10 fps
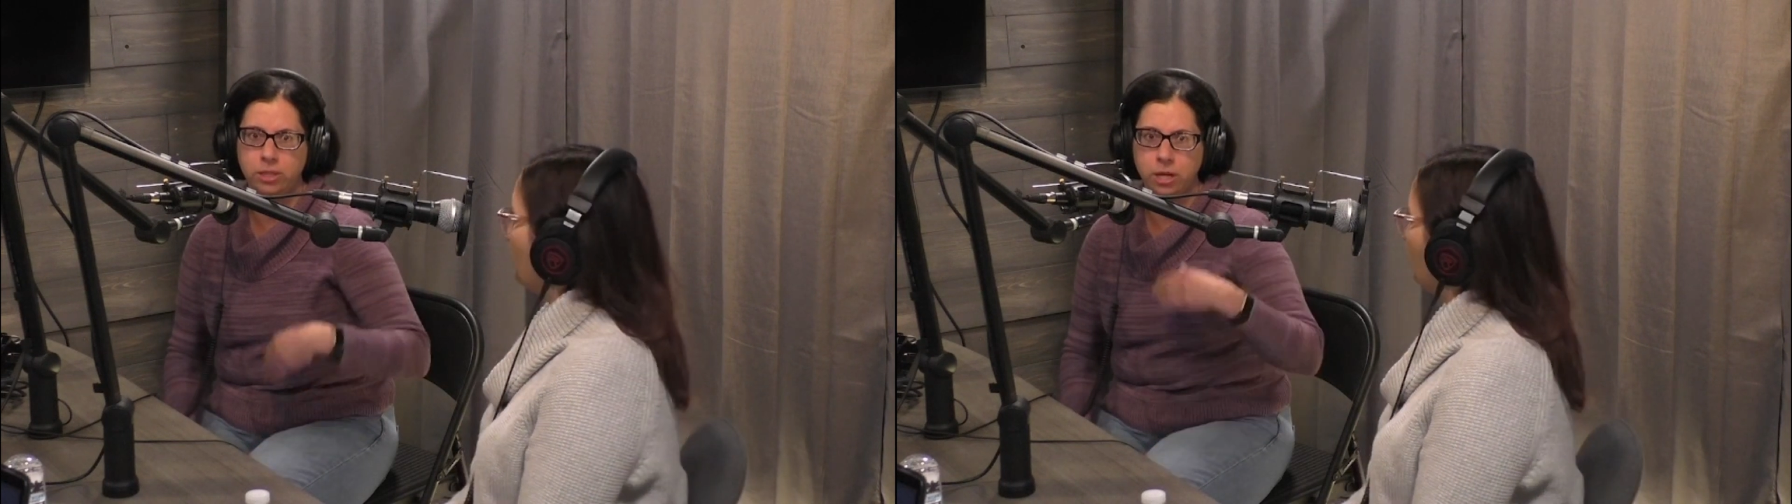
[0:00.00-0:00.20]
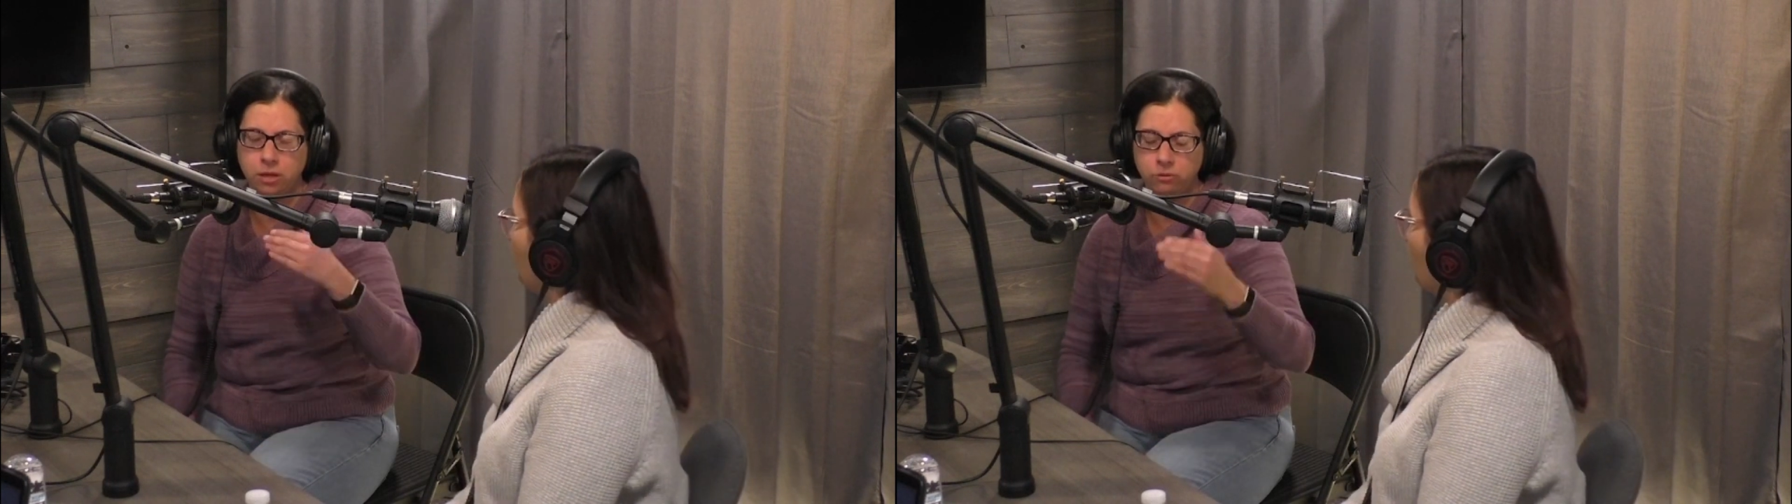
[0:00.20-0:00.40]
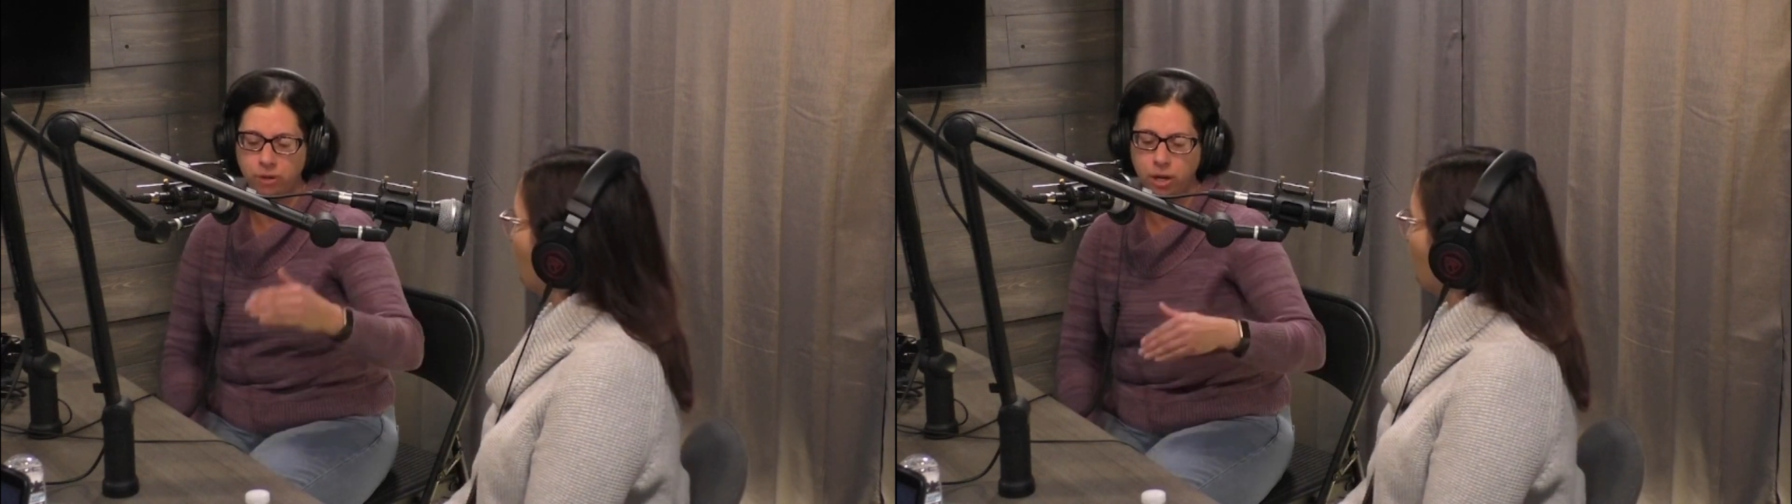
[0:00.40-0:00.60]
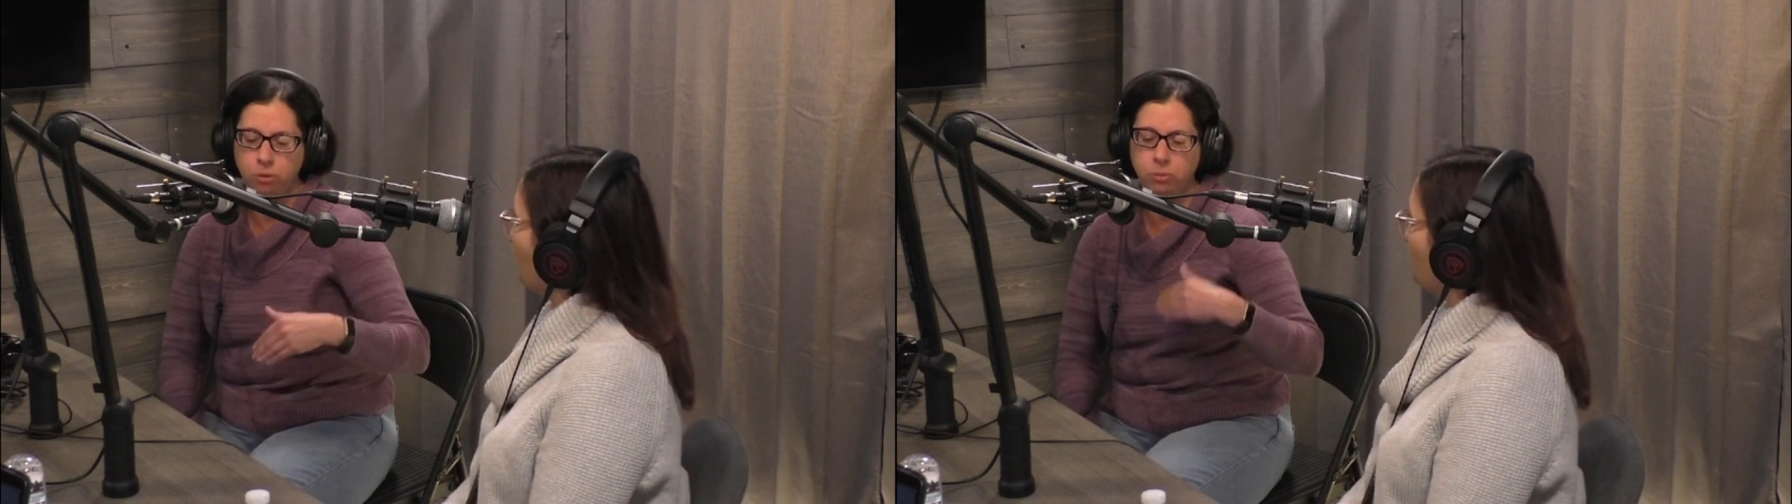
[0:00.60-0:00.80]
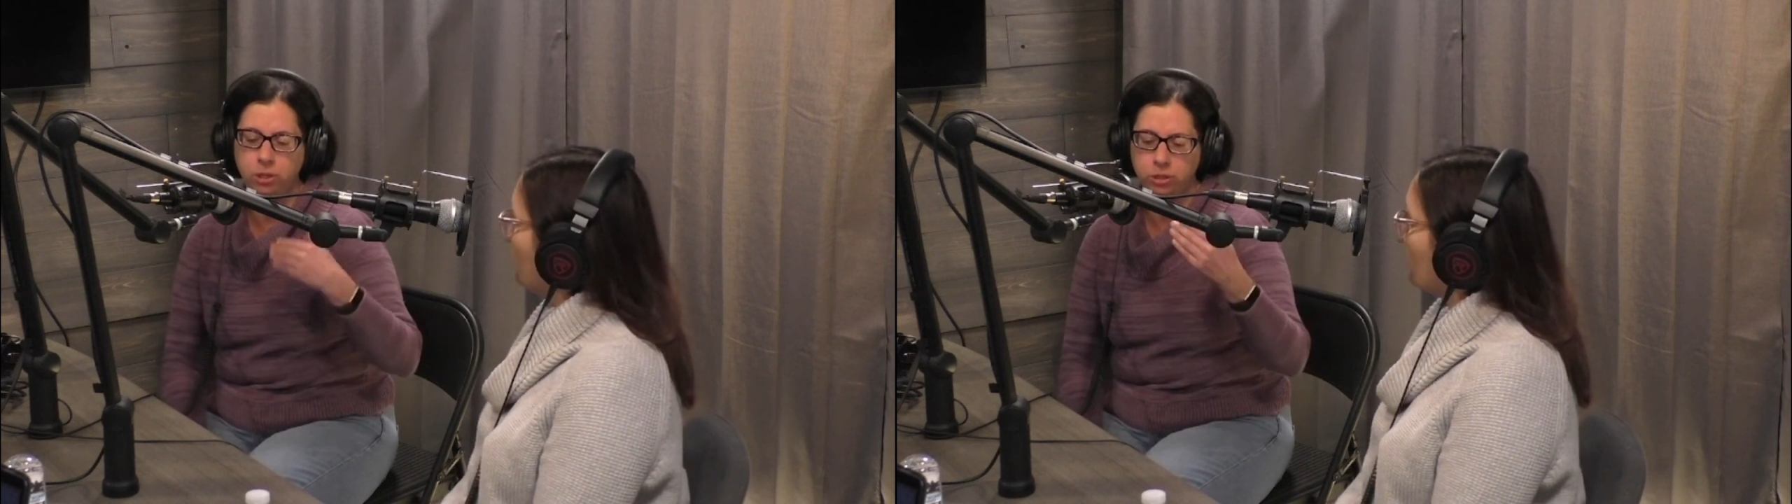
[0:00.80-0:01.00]
kind of
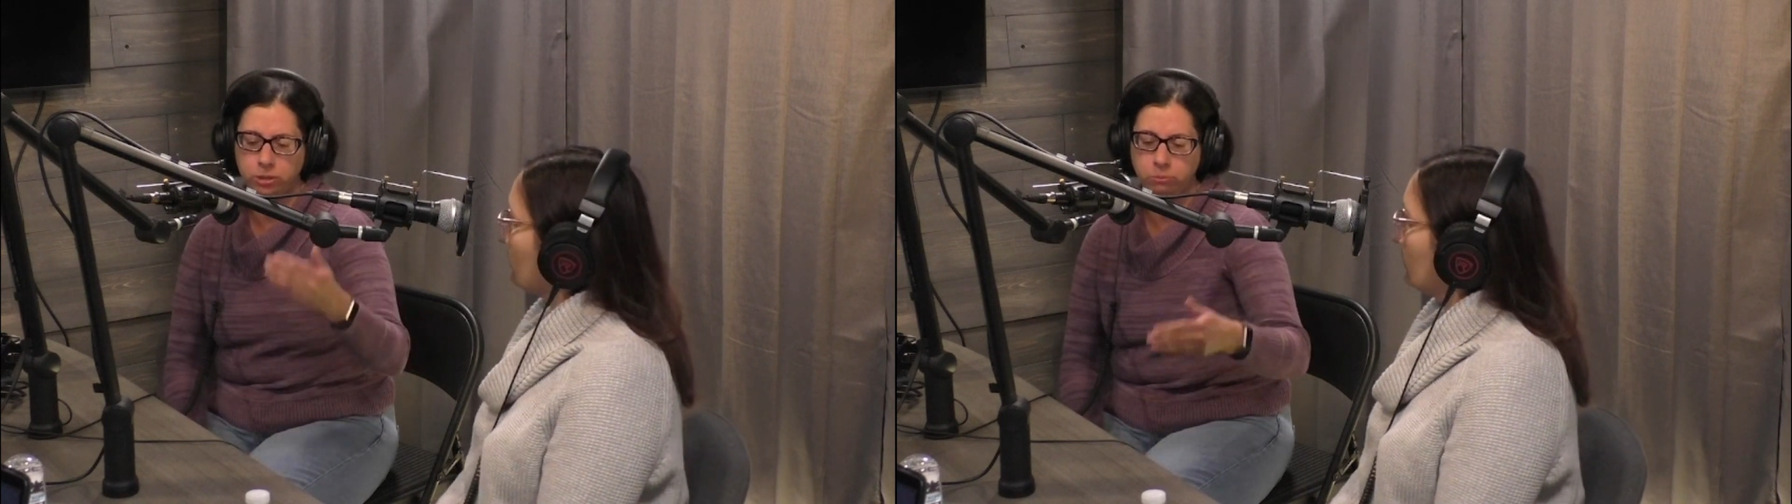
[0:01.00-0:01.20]
helping to